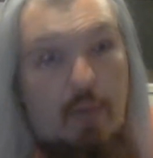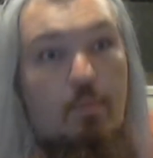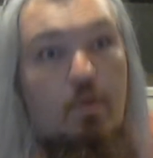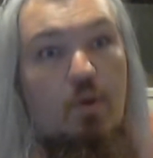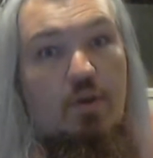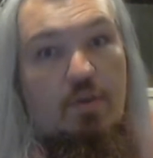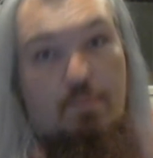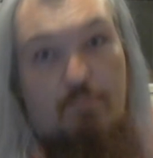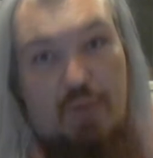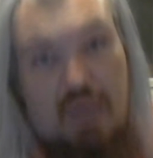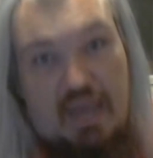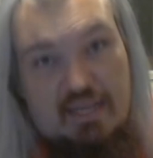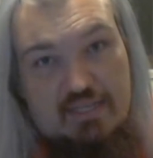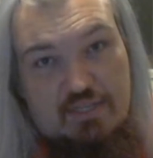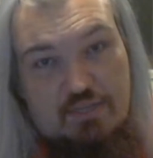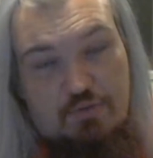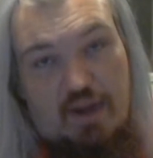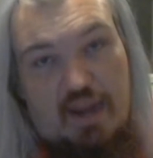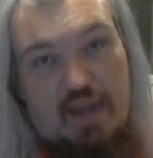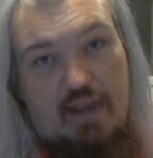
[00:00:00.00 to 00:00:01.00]
I bought a
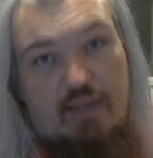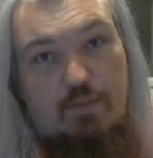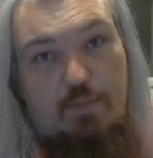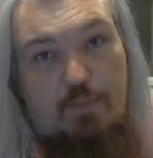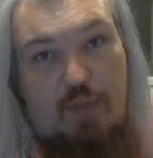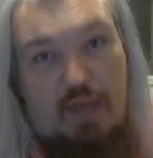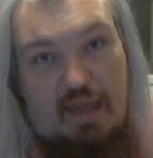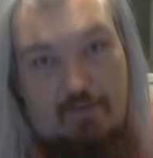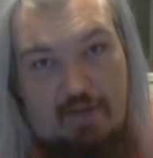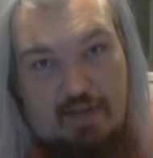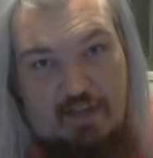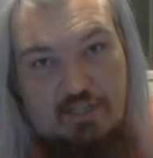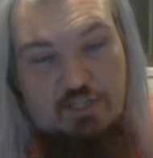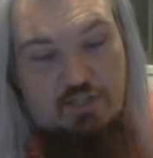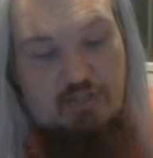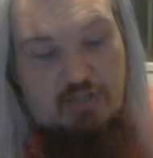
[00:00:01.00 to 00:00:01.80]
PS3 to play Ratchet &